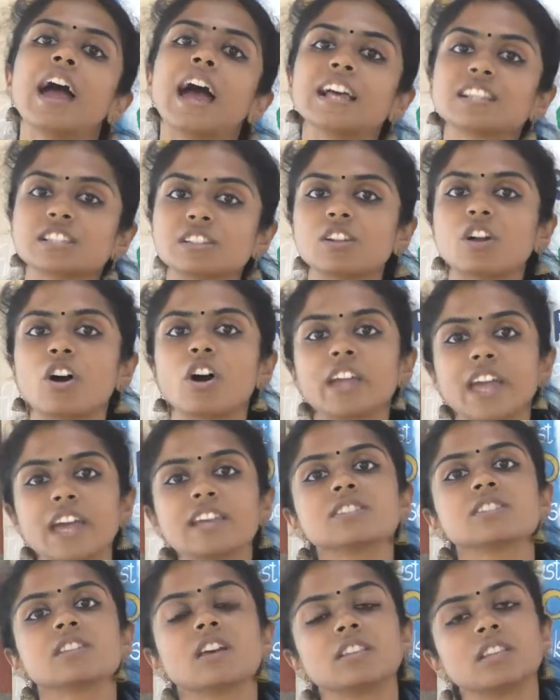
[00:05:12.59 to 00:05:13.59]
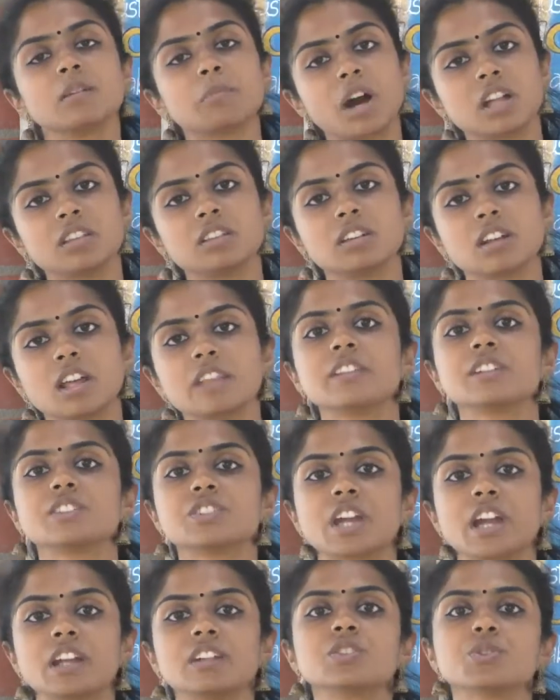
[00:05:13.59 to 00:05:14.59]
as long as the mother and the
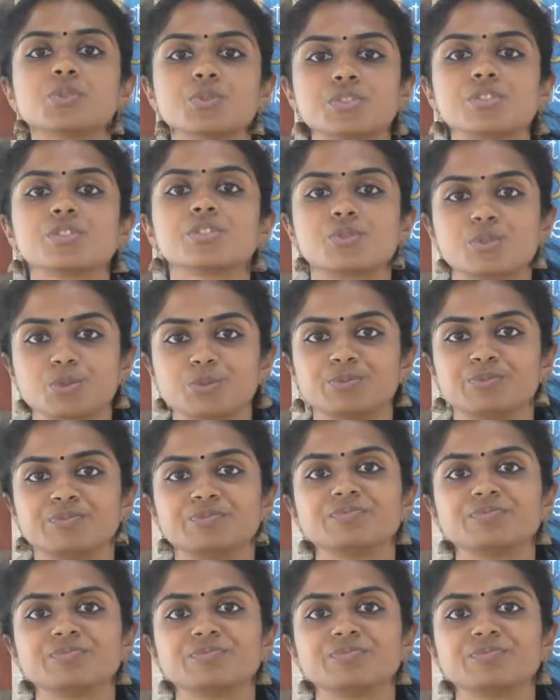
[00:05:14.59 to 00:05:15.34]
child chooses to.